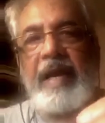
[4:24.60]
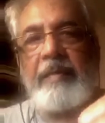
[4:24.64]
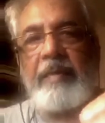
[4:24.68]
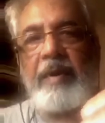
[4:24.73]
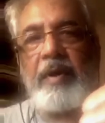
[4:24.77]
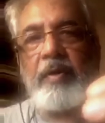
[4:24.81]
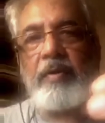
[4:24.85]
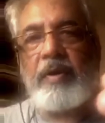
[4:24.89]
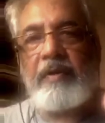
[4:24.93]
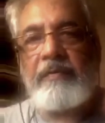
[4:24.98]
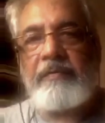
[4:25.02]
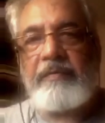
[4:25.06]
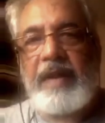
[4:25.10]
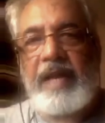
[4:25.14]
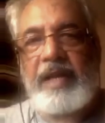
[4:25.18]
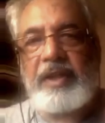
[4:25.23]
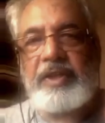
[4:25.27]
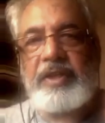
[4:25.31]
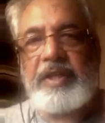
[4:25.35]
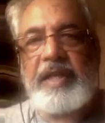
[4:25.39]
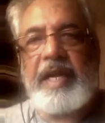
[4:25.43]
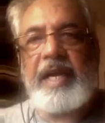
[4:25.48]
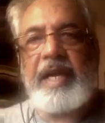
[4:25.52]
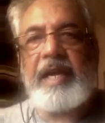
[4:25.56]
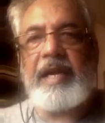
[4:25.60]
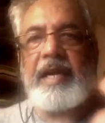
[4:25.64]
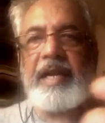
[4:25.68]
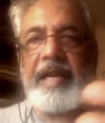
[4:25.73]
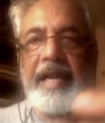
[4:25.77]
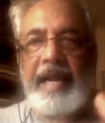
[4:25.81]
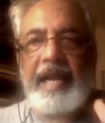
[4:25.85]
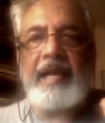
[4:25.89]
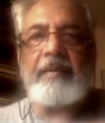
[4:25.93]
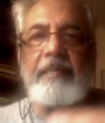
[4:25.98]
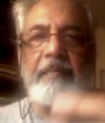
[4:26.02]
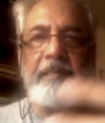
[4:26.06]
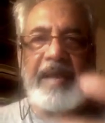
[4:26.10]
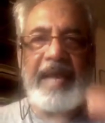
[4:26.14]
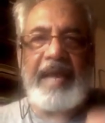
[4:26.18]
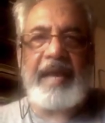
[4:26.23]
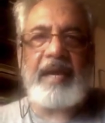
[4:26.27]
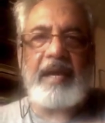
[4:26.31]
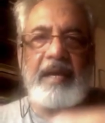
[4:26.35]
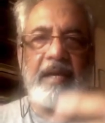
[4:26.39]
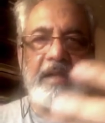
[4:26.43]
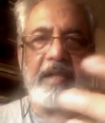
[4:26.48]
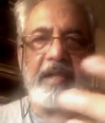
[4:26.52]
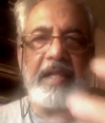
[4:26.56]
able to differentiate, yet
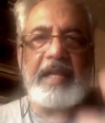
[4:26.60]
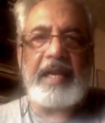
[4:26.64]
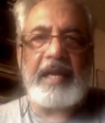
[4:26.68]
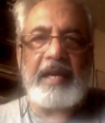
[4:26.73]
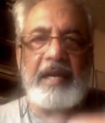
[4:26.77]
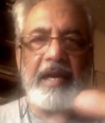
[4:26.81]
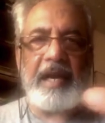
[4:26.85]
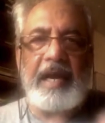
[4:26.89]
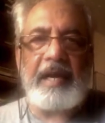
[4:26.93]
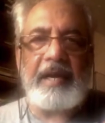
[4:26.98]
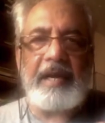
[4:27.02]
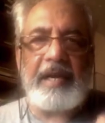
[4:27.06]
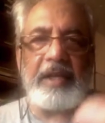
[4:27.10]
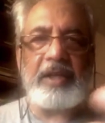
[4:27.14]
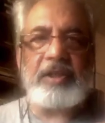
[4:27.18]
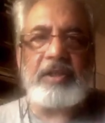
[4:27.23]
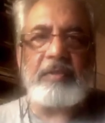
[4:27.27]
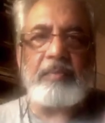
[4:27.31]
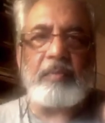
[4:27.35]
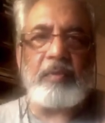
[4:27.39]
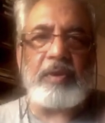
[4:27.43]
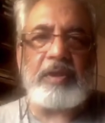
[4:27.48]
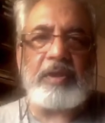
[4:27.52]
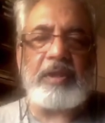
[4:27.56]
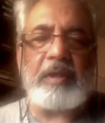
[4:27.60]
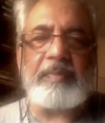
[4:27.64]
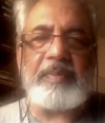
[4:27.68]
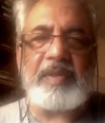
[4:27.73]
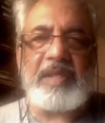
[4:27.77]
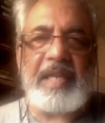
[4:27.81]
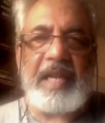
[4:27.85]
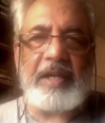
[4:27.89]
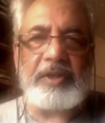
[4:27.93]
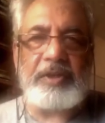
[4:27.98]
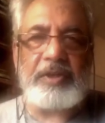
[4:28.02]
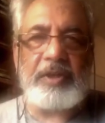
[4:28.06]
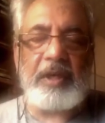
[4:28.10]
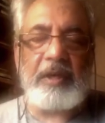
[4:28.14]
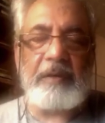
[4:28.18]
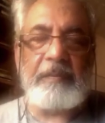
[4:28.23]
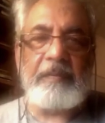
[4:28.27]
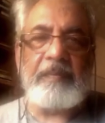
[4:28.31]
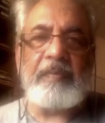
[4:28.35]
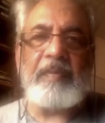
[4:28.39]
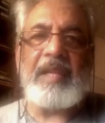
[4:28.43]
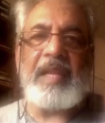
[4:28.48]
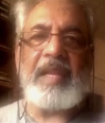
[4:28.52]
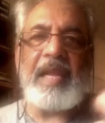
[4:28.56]
make the entire dish more substantial
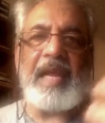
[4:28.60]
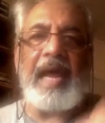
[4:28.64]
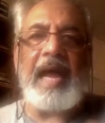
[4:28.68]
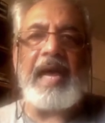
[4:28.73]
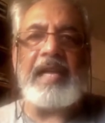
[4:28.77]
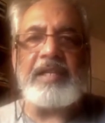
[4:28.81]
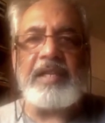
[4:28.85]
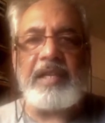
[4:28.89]
as an